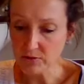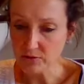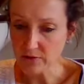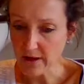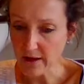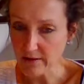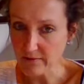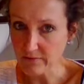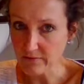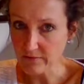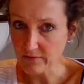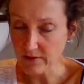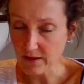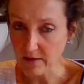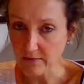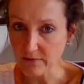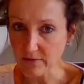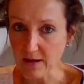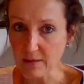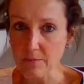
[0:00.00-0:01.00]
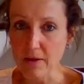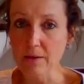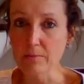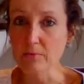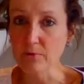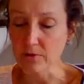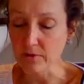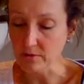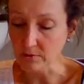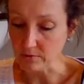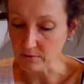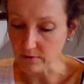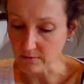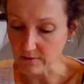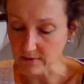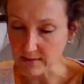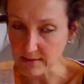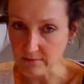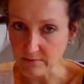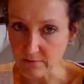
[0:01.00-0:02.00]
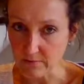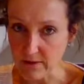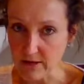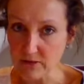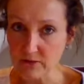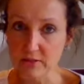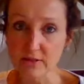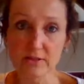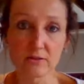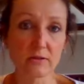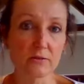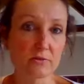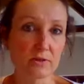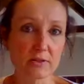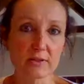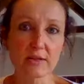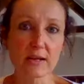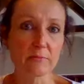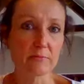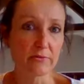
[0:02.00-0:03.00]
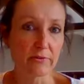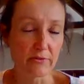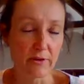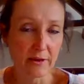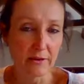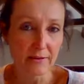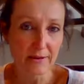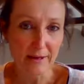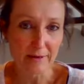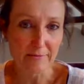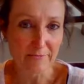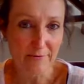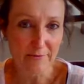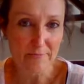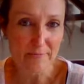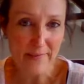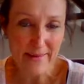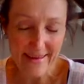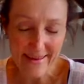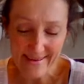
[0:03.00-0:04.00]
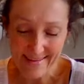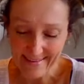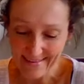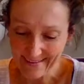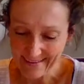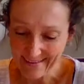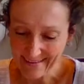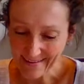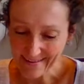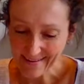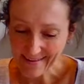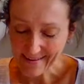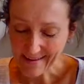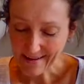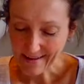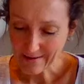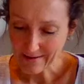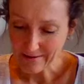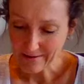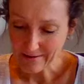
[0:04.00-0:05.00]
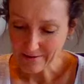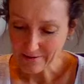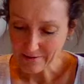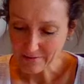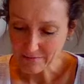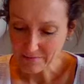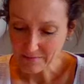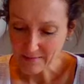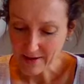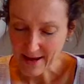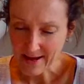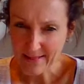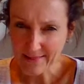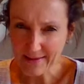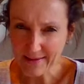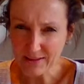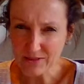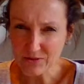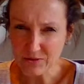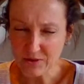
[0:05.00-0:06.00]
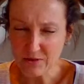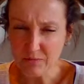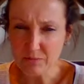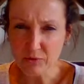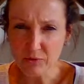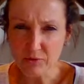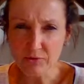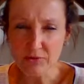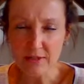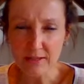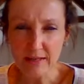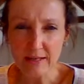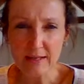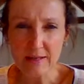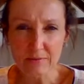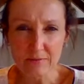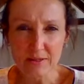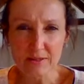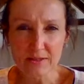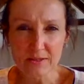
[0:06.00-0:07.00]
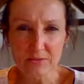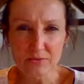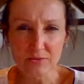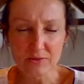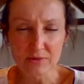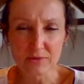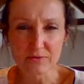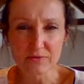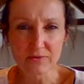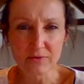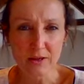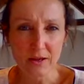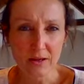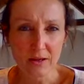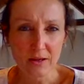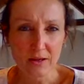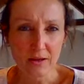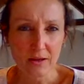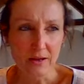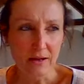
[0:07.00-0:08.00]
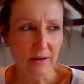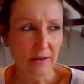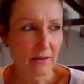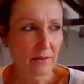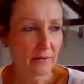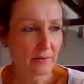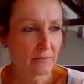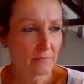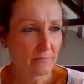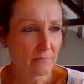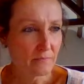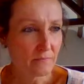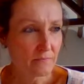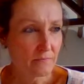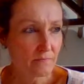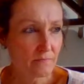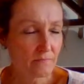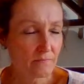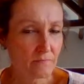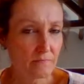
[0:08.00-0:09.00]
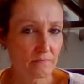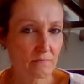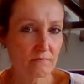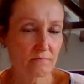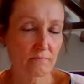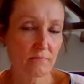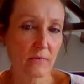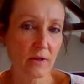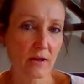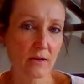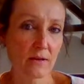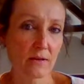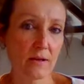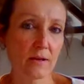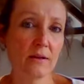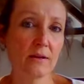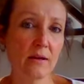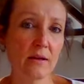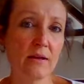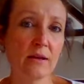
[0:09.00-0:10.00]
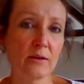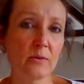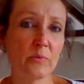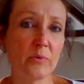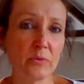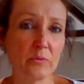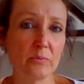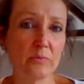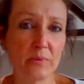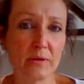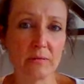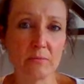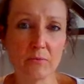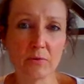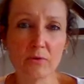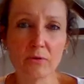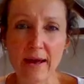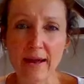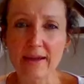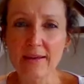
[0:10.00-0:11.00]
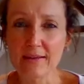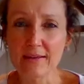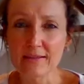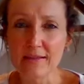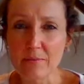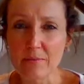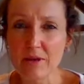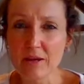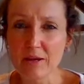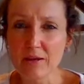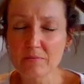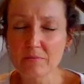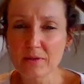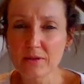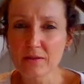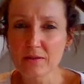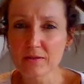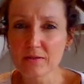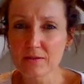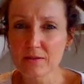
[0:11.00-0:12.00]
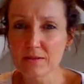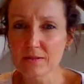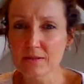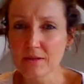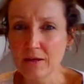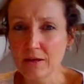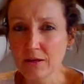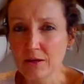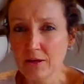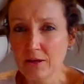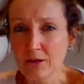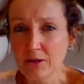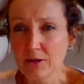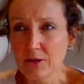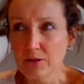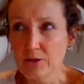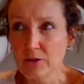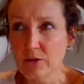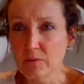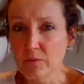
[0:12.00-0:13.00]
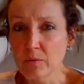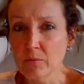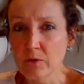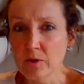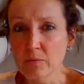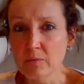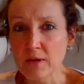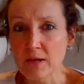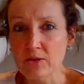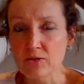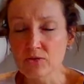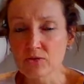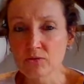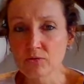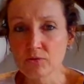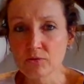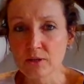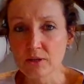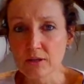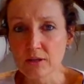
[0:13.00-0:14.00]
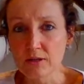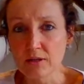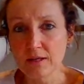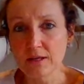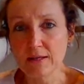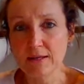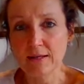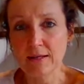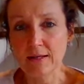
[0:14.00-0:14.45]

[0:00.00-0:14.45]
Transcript: who have come up with all of this information. It's not just come from me. And I think it's also important to keep this sort of a little bit more academic, because, we want to make sure that